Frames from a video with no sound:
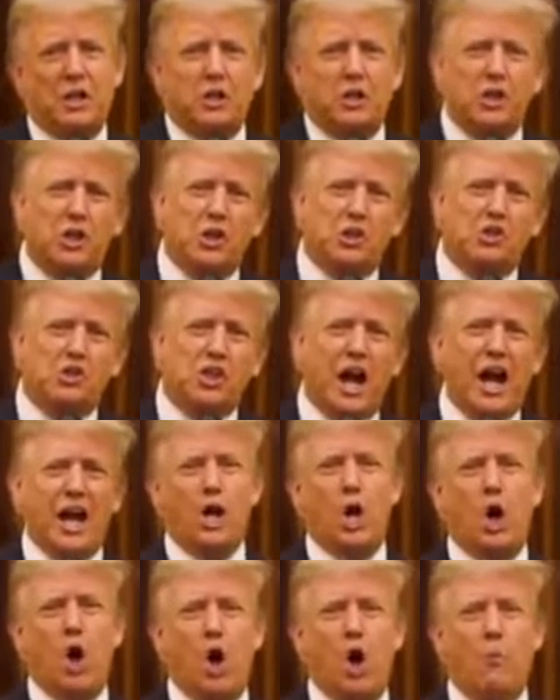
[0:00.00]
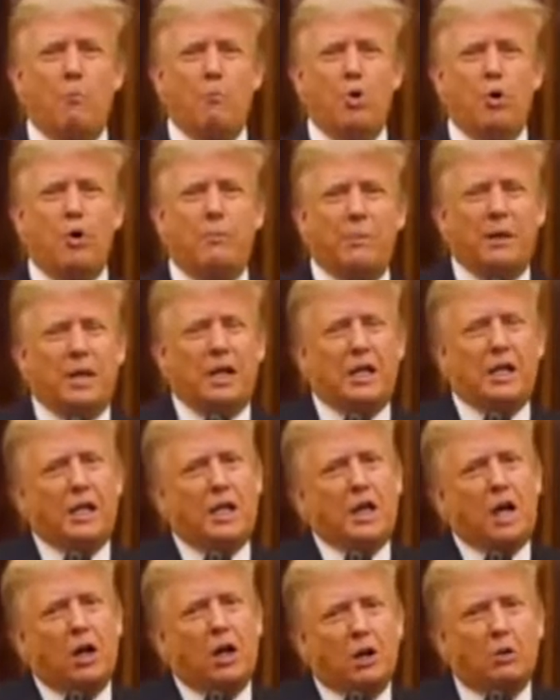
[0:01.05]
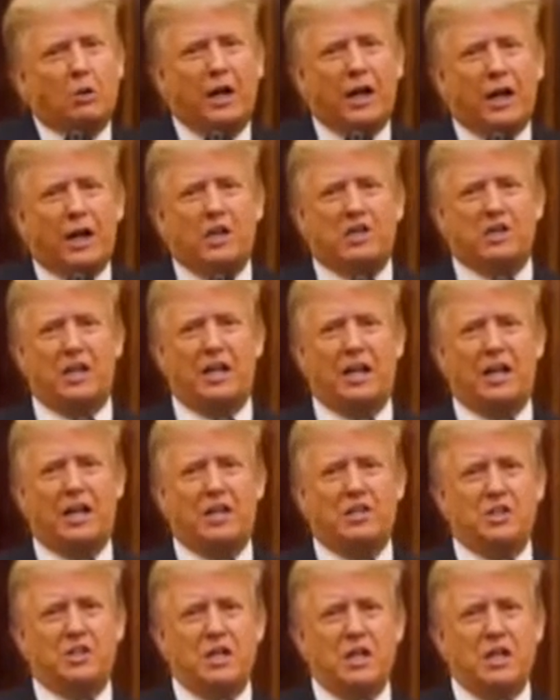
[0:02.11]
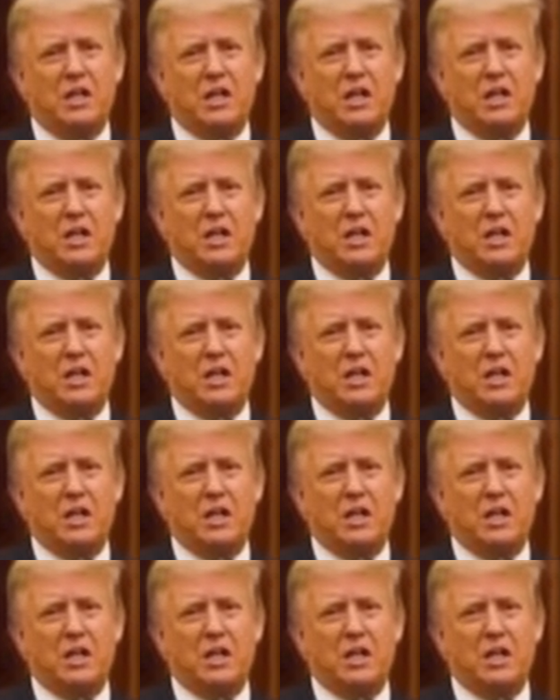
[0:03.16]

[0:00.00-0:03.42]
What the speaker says: This, I hope, will be our greatest legacy.